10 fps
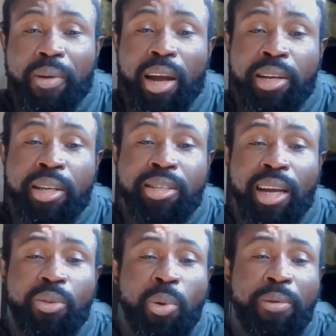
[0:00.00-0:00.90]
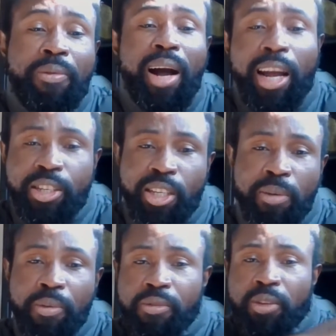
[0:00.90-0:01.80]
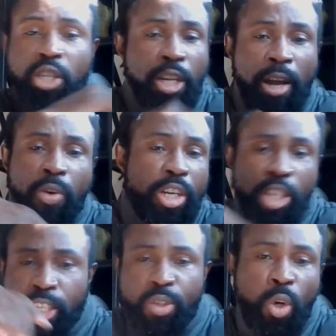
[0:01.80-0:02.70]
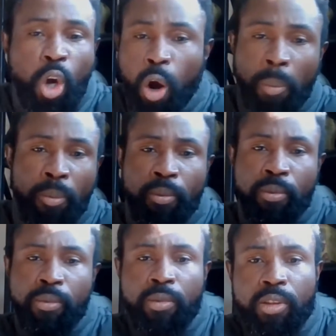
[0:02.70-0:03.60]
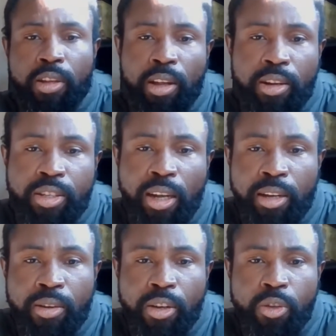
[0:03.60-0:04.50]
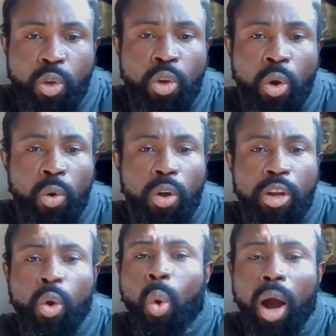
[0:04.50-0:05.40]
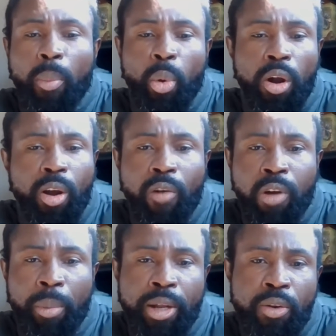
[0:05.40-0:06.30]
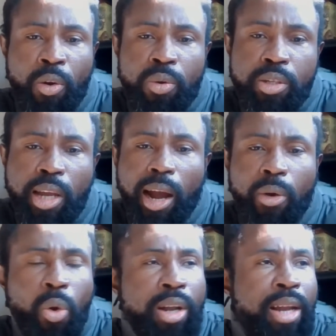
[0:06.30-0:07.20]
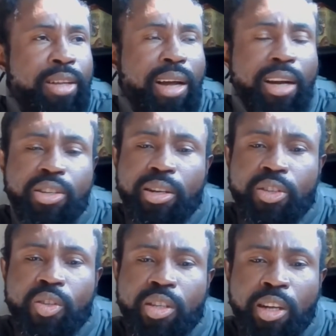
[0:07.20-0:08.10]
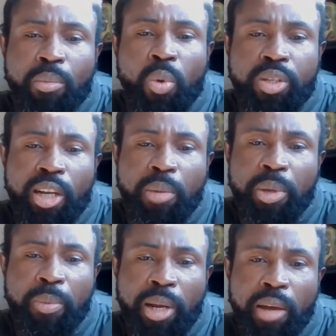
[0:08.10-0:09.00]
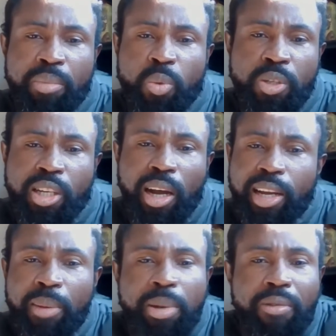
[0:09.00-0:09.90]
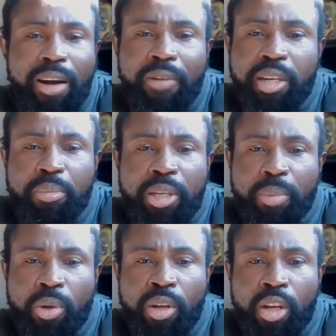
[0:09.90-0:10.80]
And it's not only for myself, it's for generation to come. You understand? So now the war pearl government now they are the one that actually steal most of the people their music or they live off of the people.